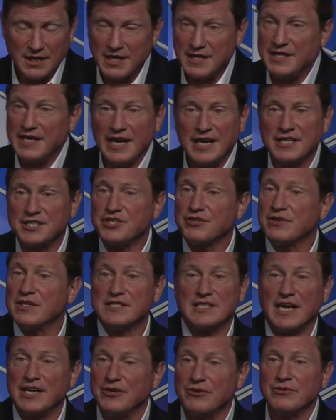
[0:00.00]
The answer
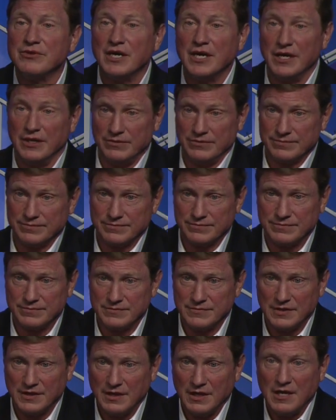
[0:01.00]
is I don't know.
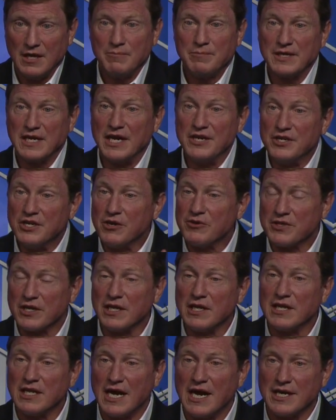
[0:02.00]
But I know that a
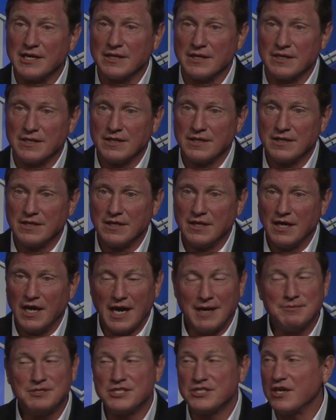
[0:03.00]
lot, of,
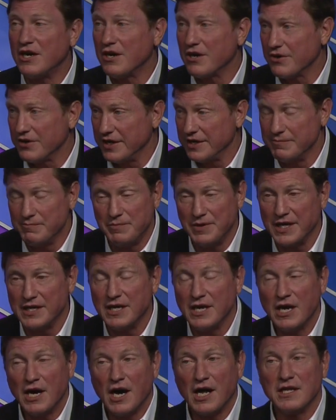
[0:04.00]
I'm sorry,
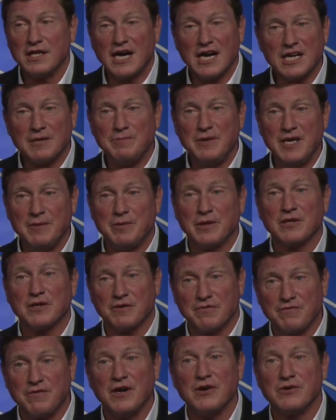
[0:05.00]
but a lot of people
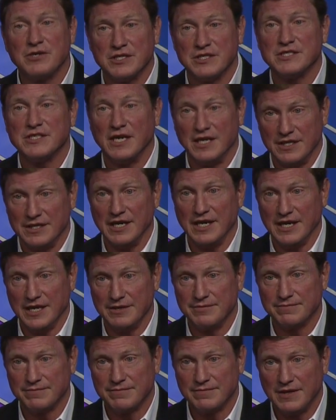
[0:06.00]
are focused on
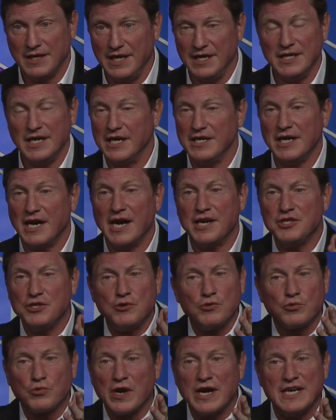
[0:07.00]
that. And I, I,
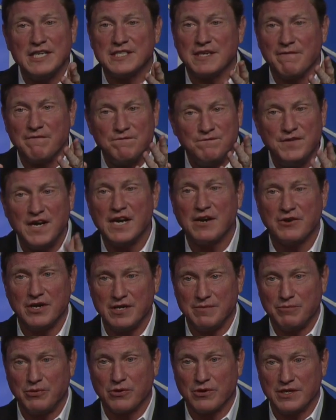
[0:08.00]
you raise a
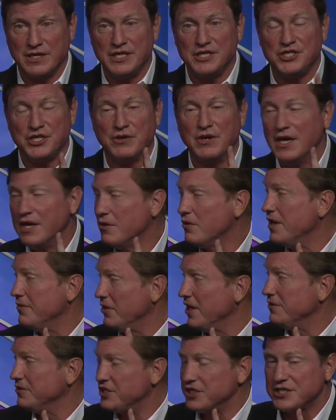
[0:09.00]
very important issue. Me, wait,
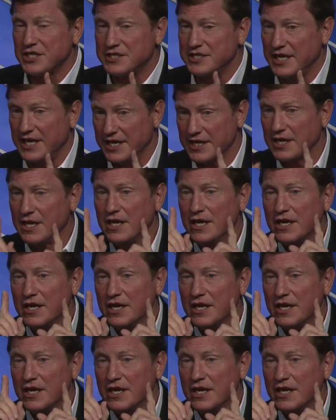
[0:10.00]
wait, oh, just sorry. a sec.